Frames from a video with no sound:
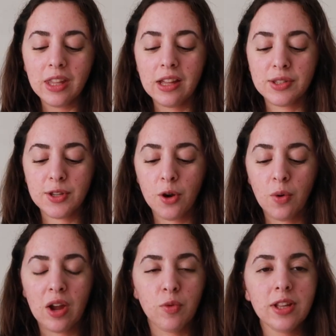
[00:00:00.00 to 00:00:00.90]
And so
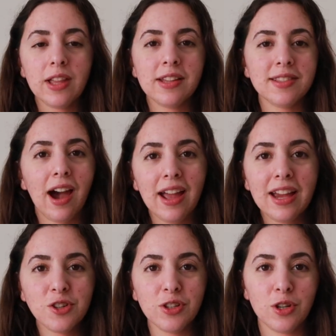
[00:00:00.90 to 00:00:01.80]
I realized I
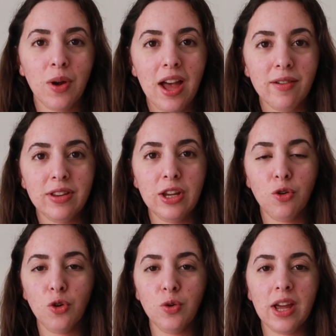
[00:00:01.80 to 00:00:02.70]
actually don't have any
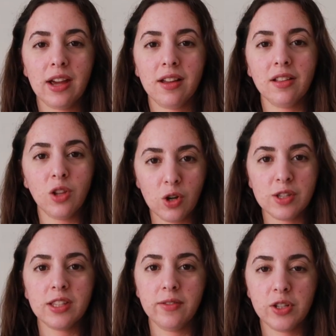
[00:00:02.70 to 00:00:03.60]
crew neck
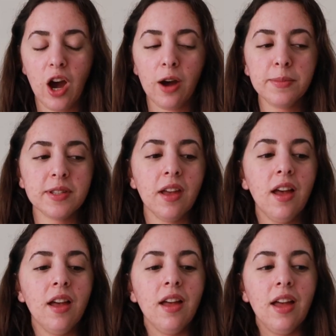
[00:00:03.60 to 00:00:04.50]
long-sleeve tops.
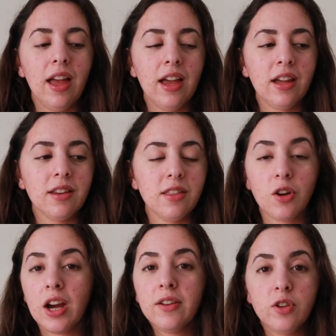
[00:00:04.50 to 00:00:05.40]
And they're
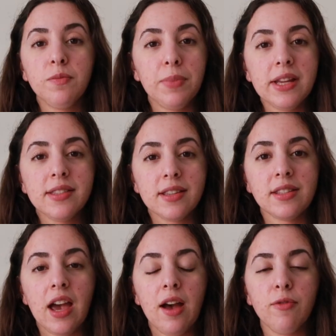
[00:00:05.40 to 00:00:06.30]
kind of good basics
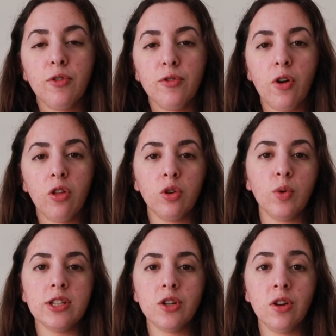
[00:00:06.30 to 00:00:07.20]
to have for fall and
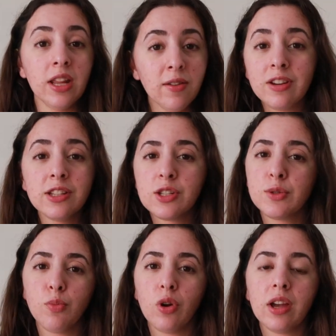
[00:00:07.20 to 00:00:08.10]
winter, and even into
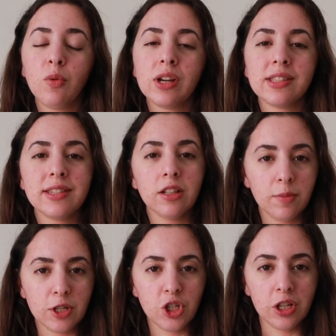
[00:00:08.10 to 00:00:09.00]
spring when it's still a
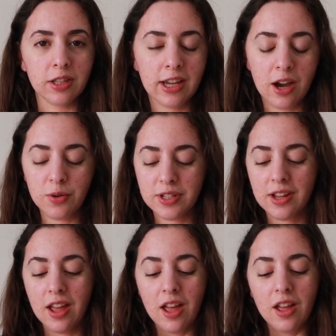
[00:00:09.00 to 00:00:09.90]
bit chilly out.
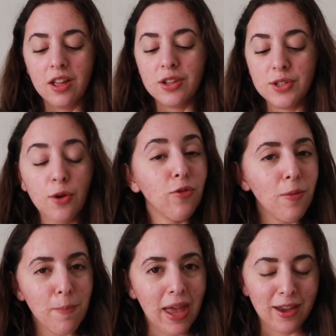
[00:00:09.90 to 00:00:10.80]
So
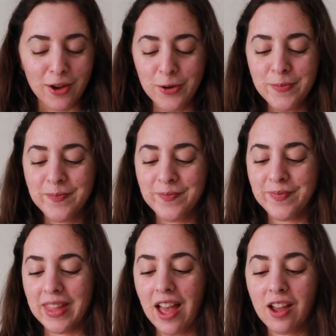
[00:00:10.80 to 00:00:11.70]
from Mango,
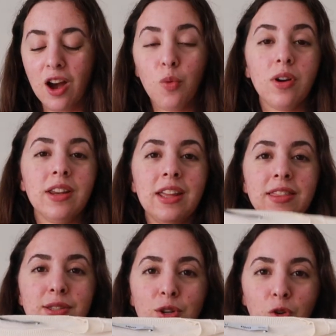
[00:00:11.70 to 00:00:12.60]
I got one in
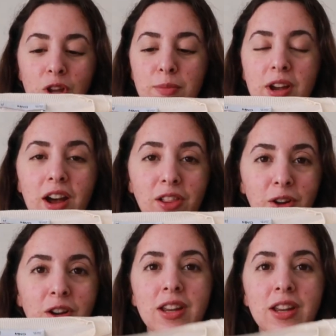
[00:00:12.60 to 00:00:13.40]
this cream color.